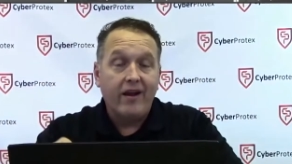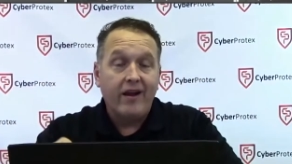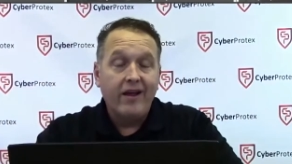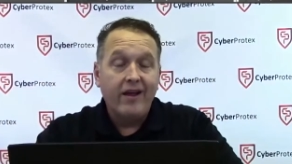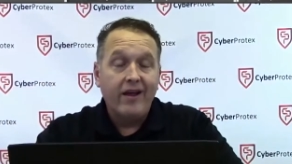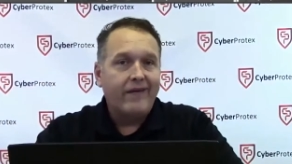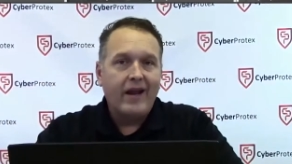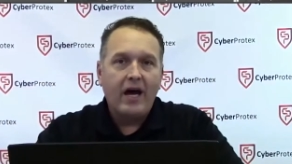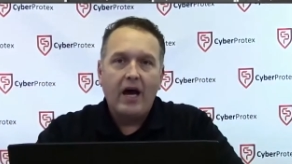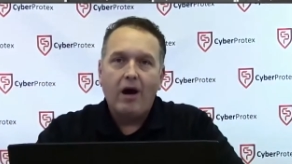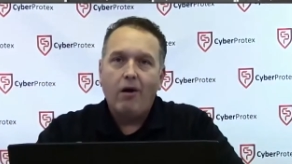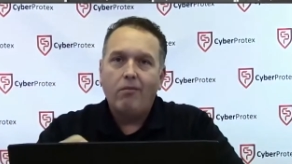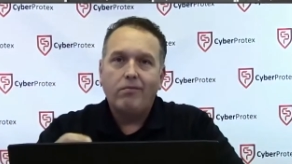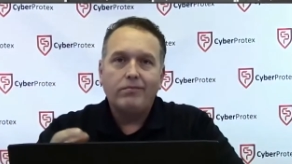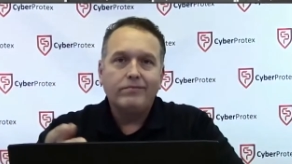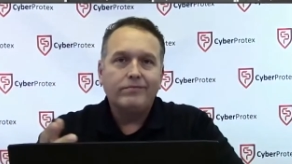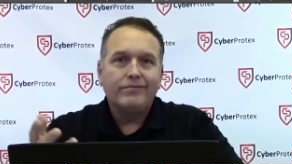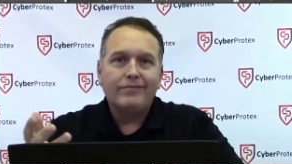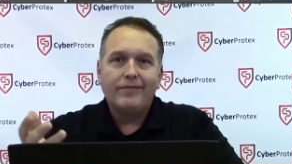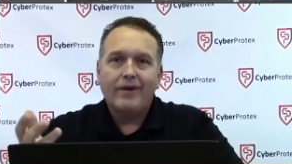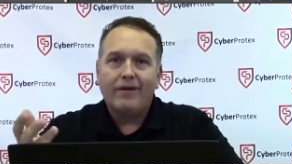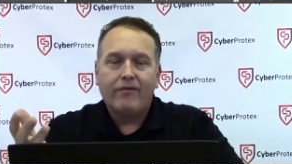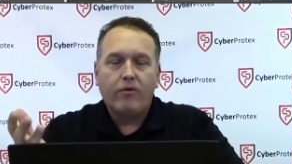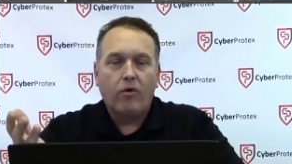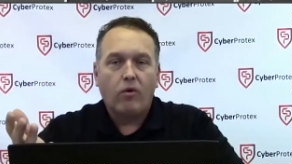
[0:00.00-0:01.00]
Now,
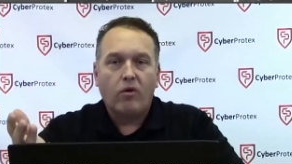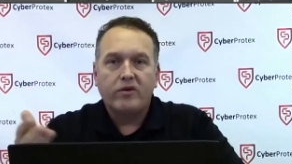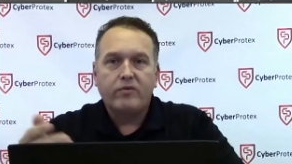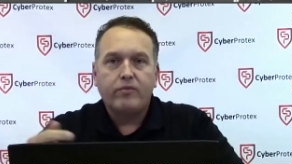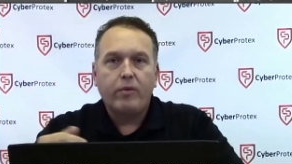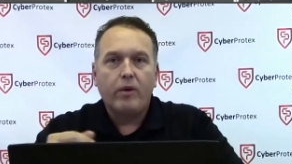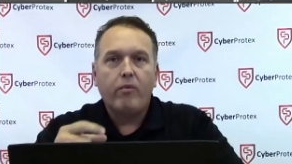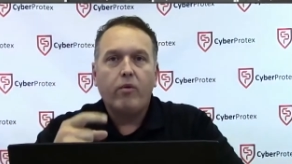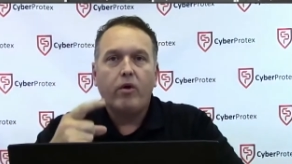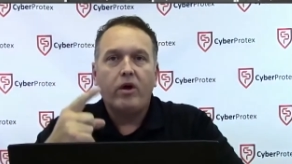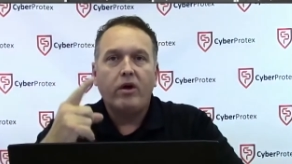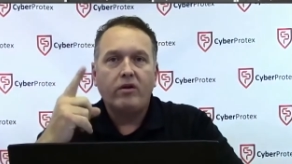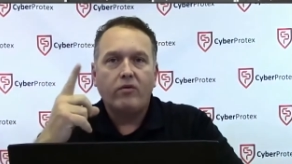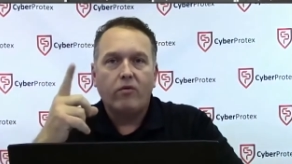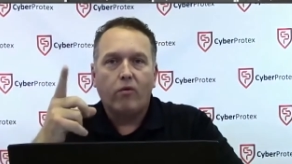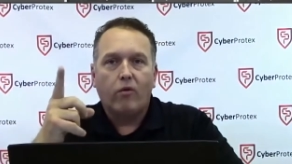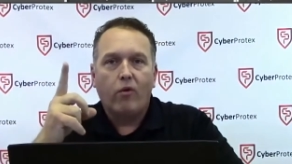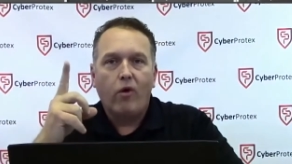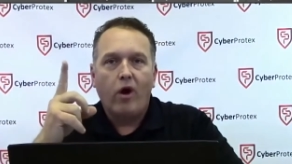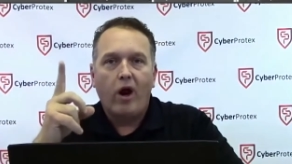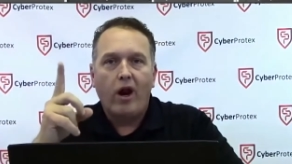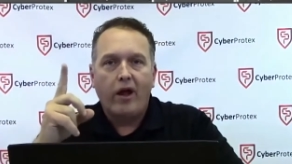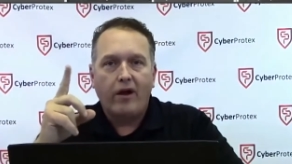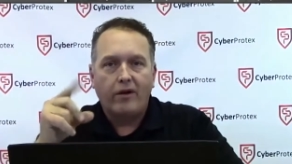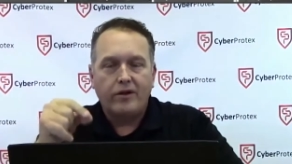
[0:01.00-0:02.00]
of course, we wouldn't
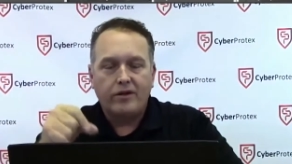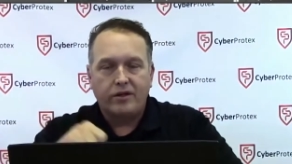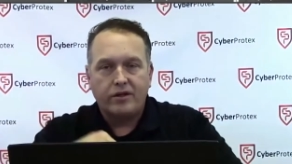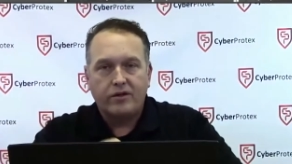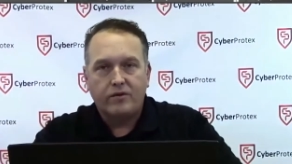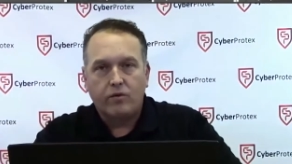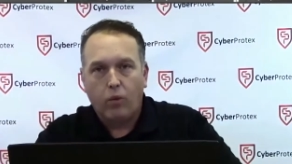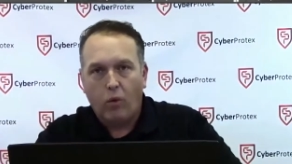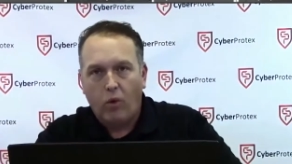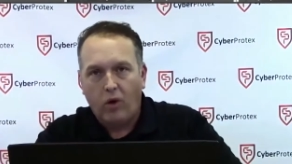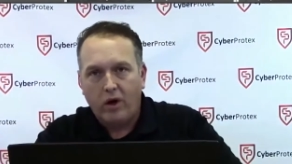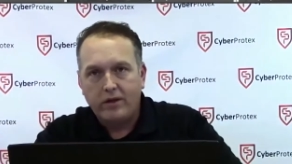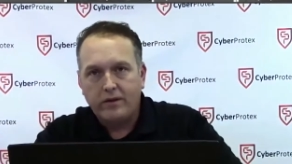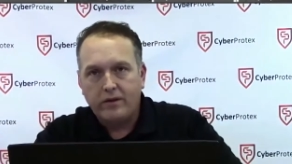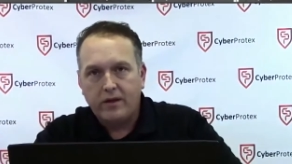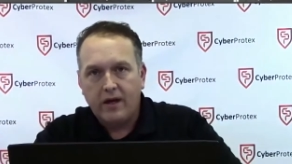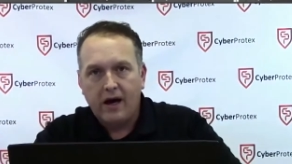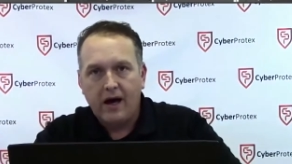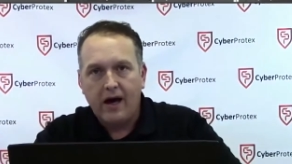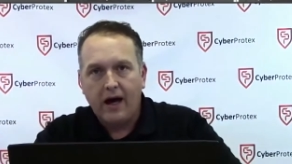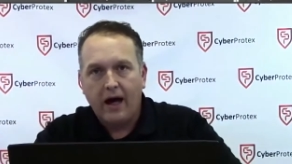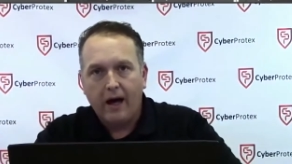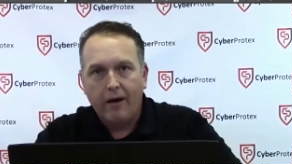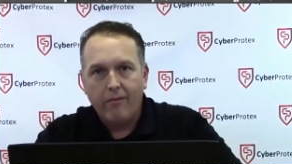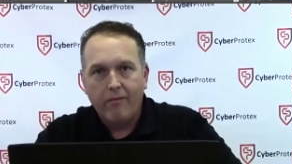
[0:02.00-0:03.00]
run it just one
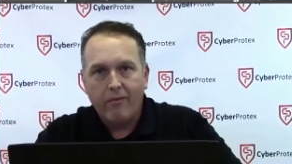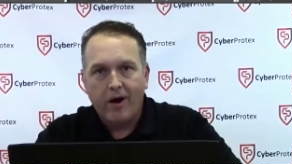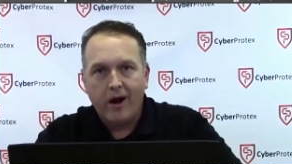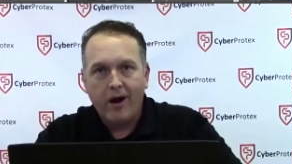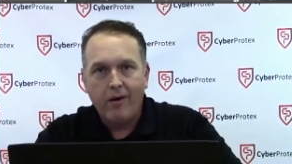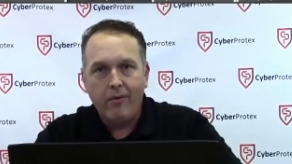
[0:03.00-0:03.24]
time, right?